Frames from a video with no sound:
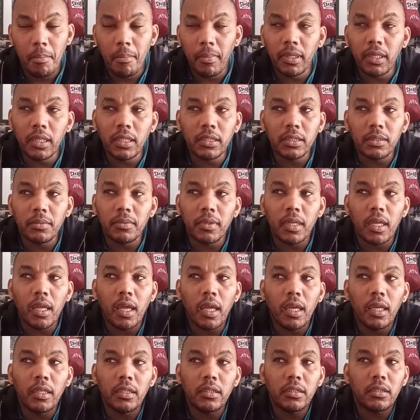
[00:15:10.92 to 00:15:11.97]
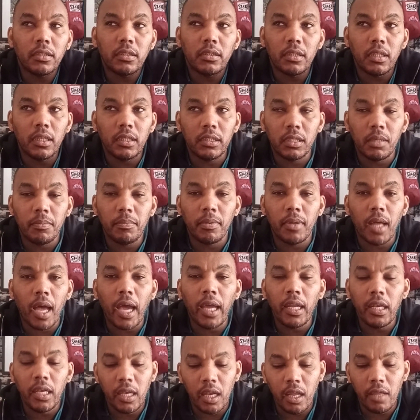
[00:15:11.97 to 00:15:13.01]
But listen, it's simple.
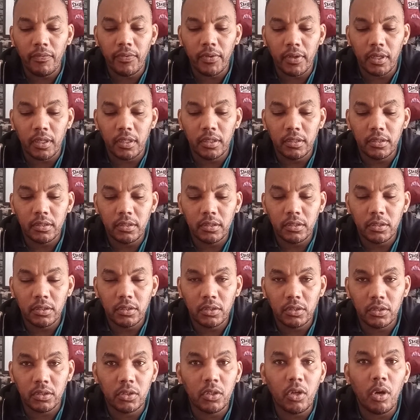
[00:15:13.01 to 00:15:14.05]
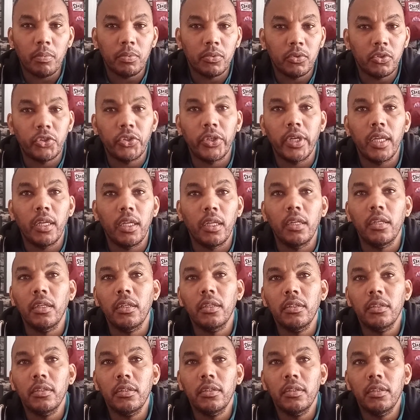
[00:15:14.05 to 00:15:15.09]
I never stopped training.
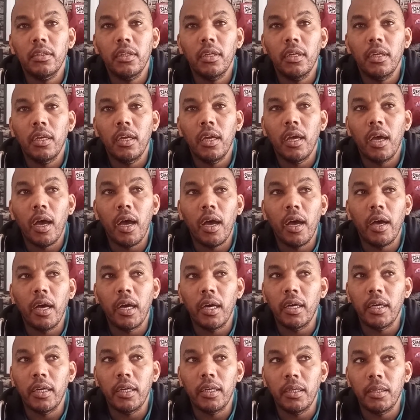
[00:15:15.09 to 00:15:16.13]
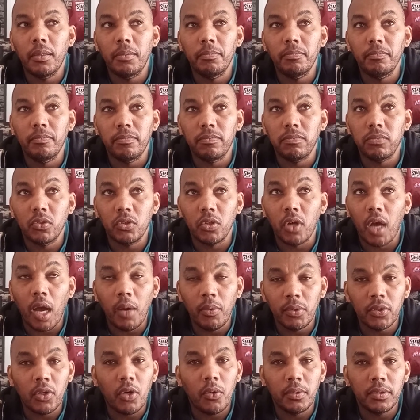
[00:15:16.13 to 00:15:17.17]
So I
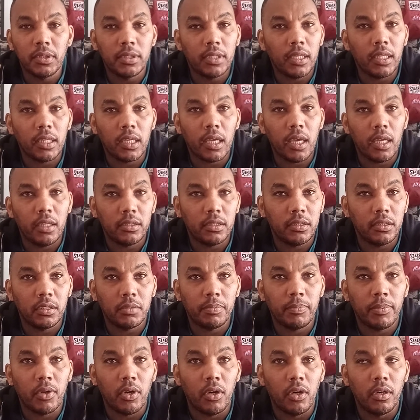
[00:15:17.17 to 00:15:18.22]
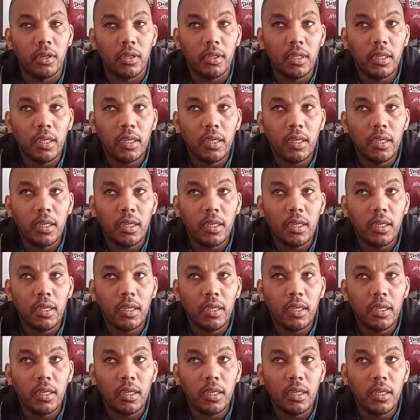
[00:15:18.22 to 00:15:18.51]
was always dedicated to the sport.